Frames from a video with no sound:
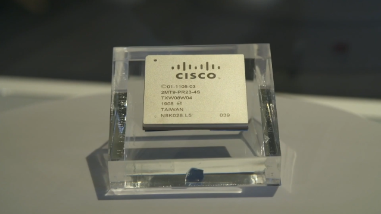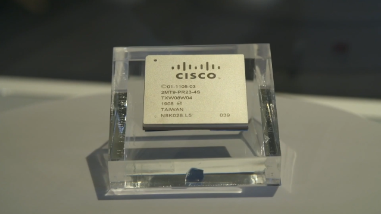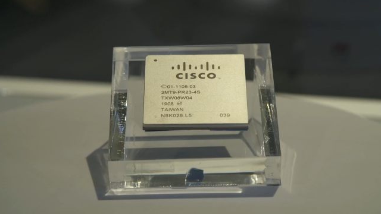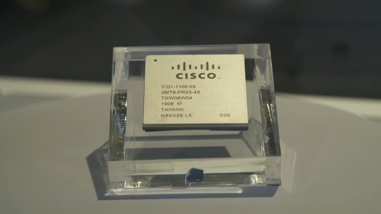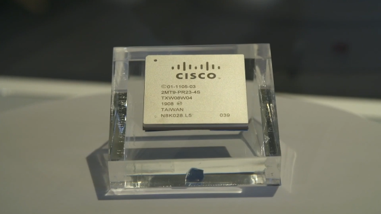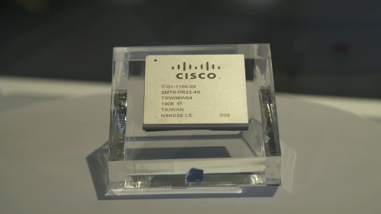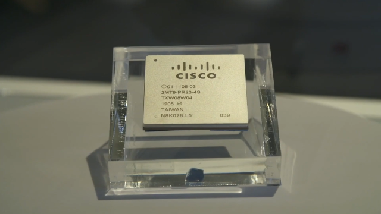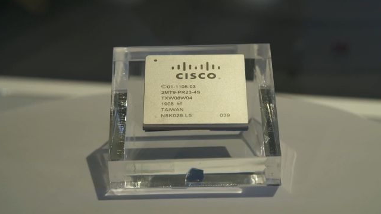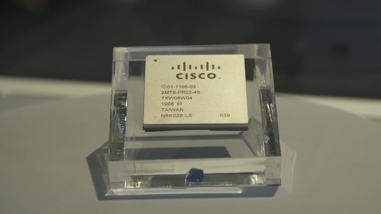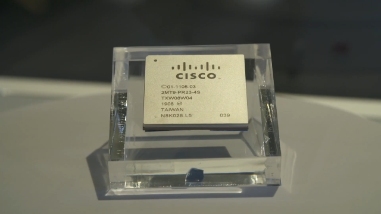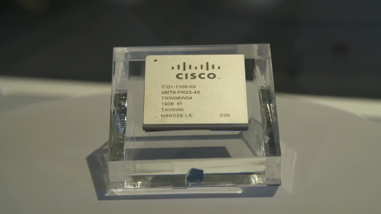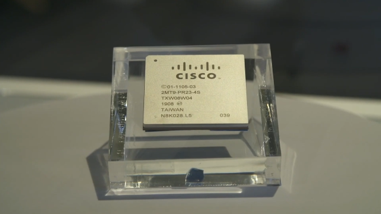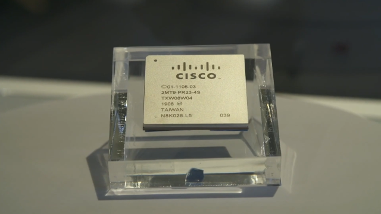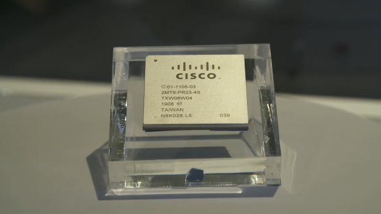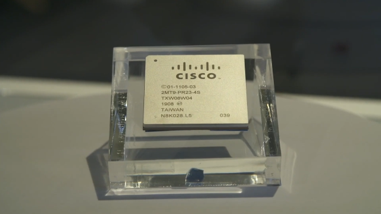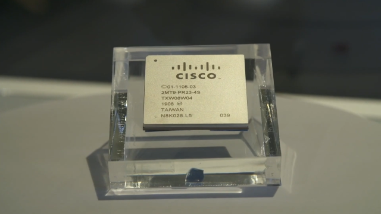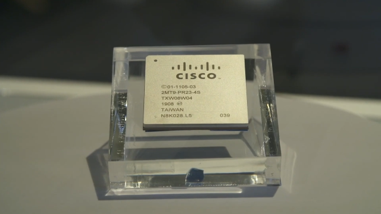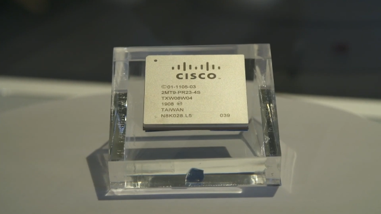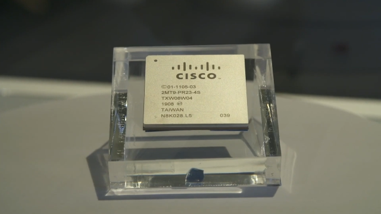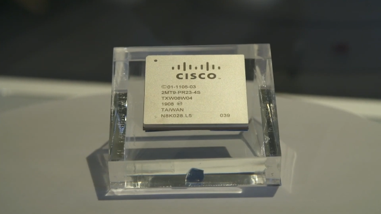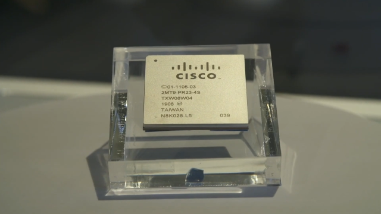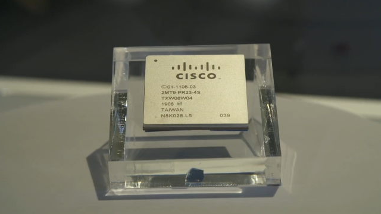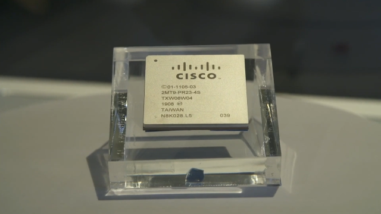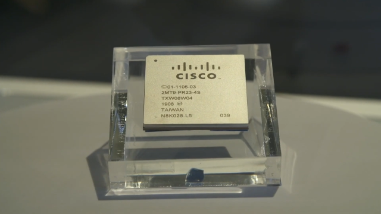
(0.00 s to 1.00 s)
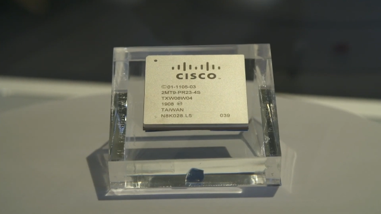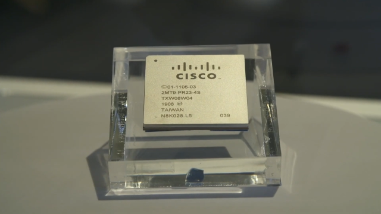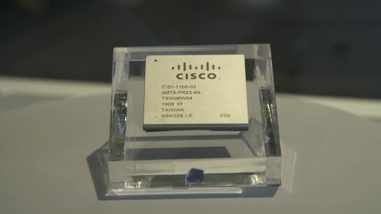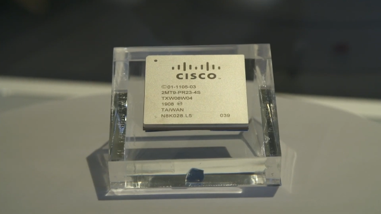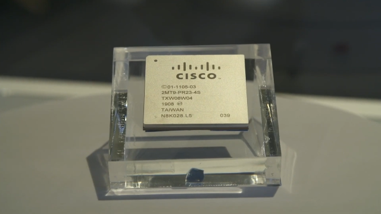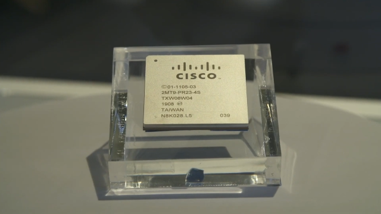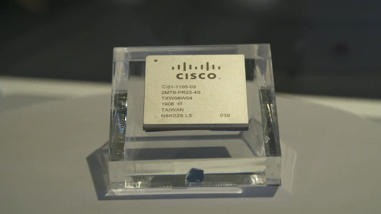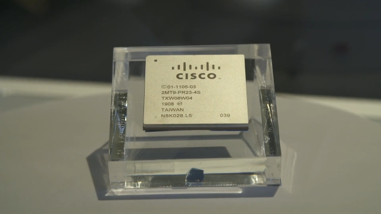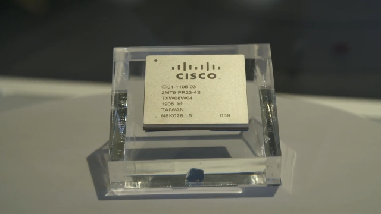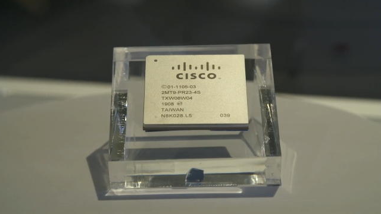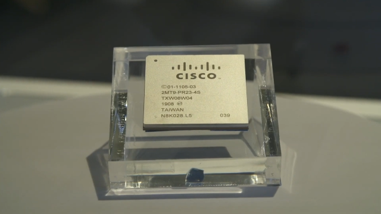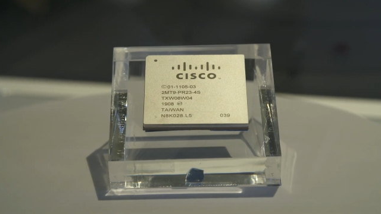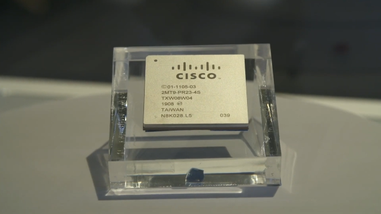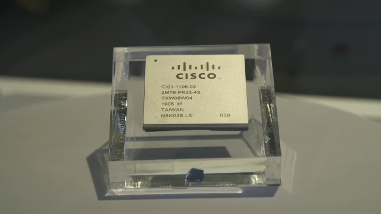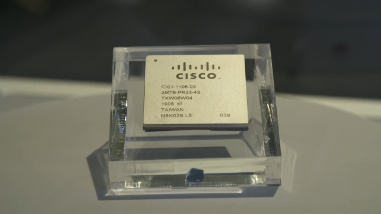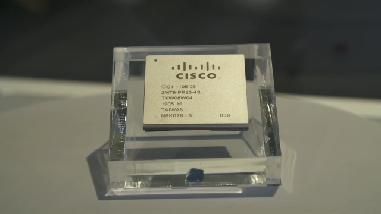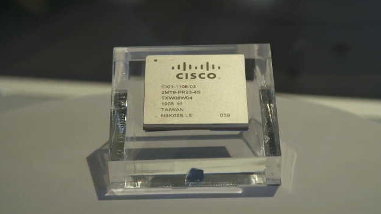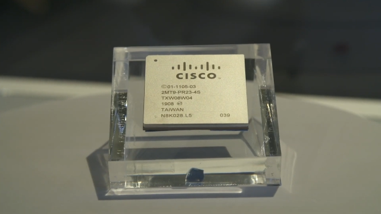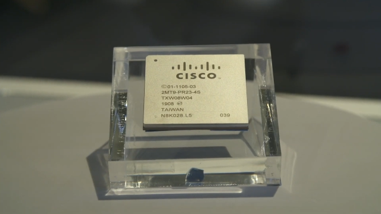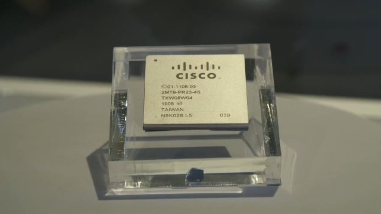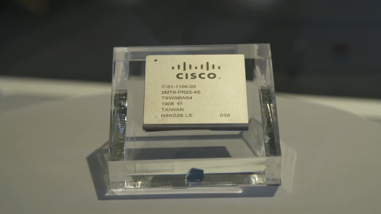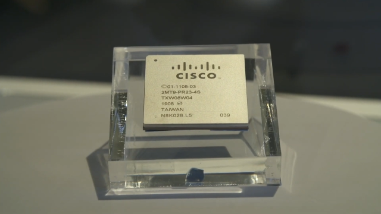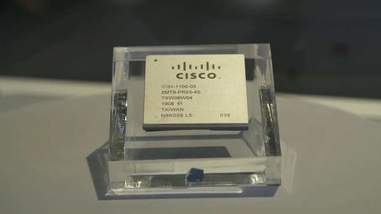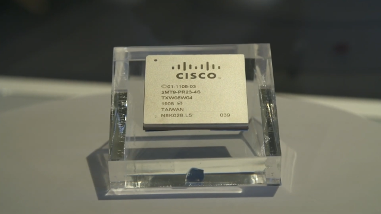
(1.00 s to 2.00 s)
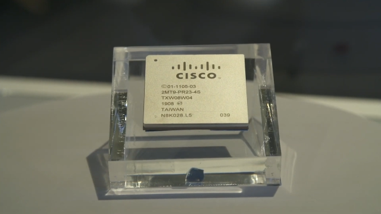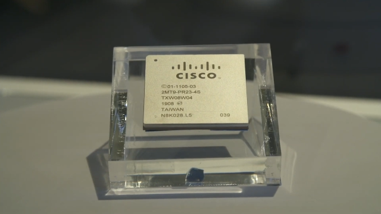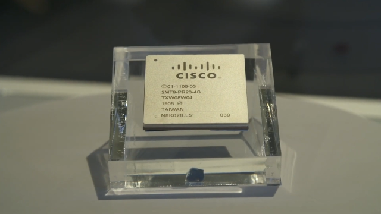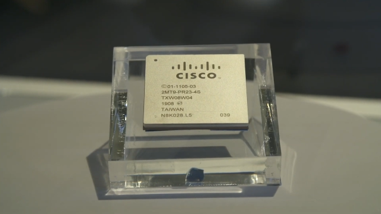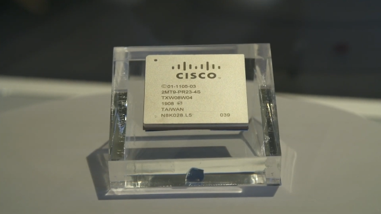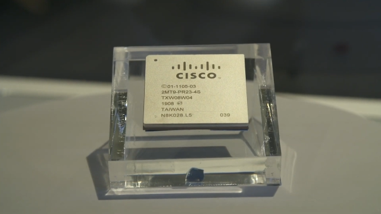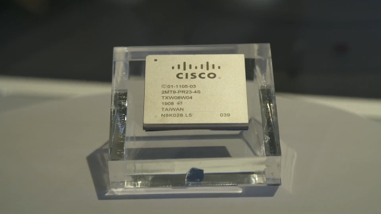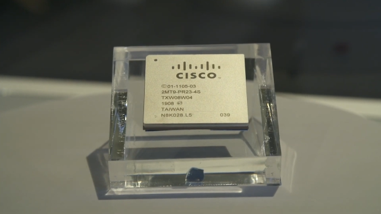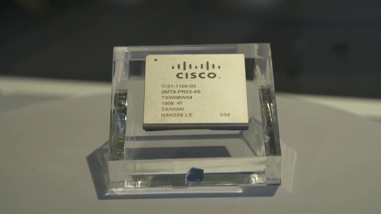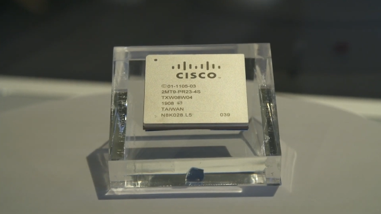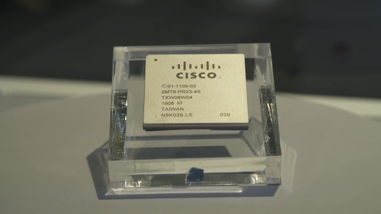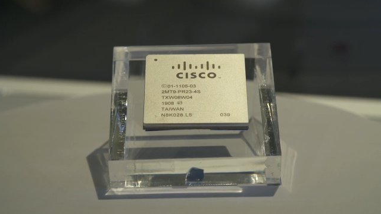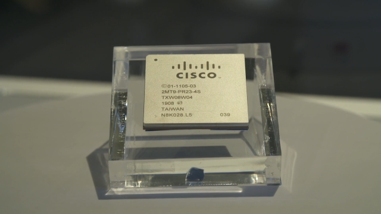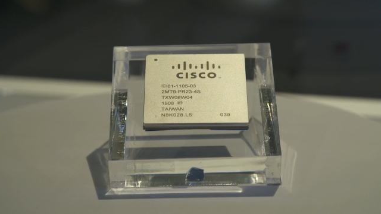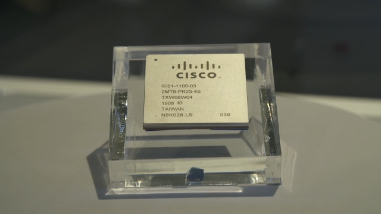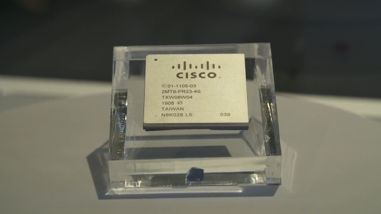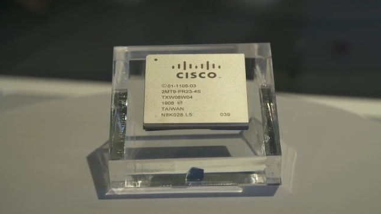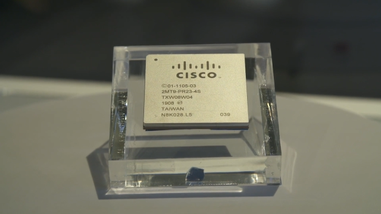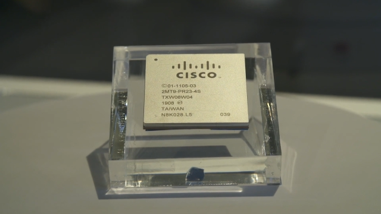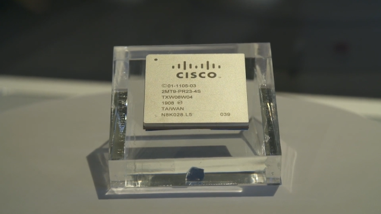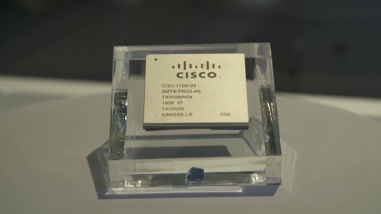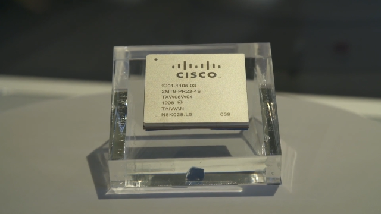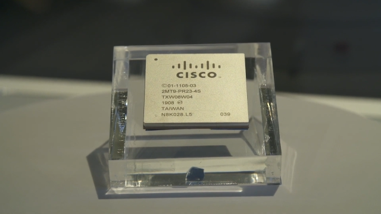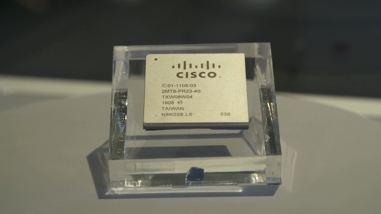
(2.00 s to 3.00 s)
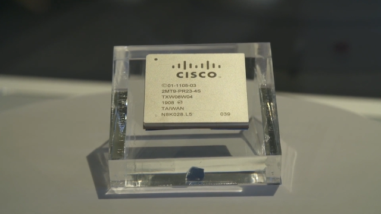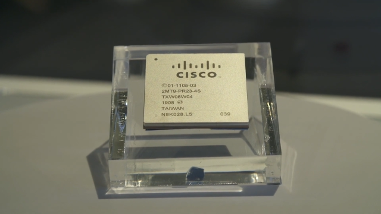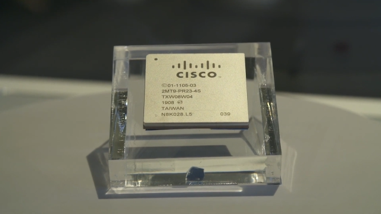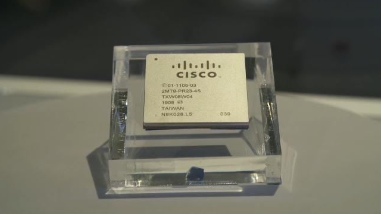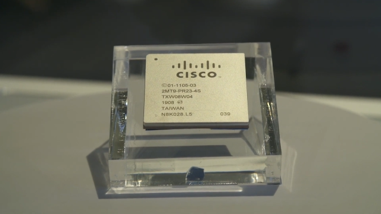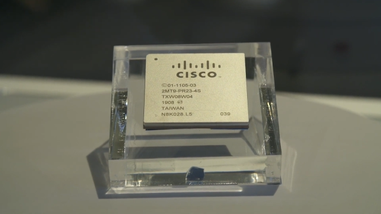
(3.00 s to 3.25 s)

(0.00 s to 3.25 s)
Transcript: (no speaker visible)